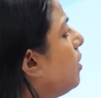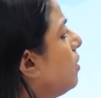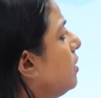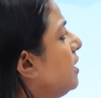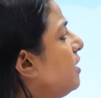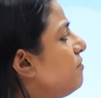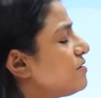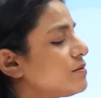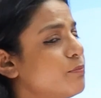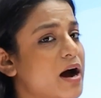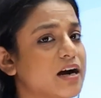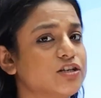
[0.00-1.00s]
leaf's
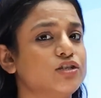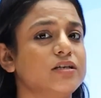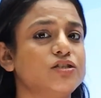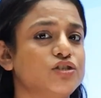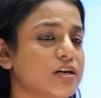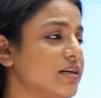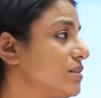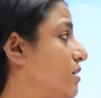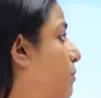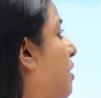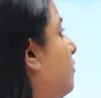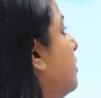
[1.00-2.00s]
margin just
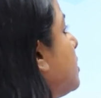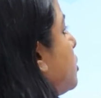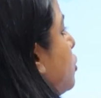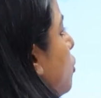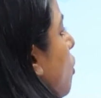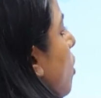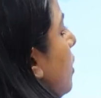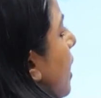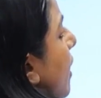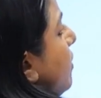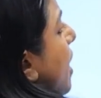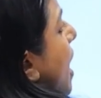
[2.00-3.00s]
above the stalk,
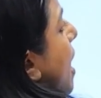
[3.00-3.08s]
and the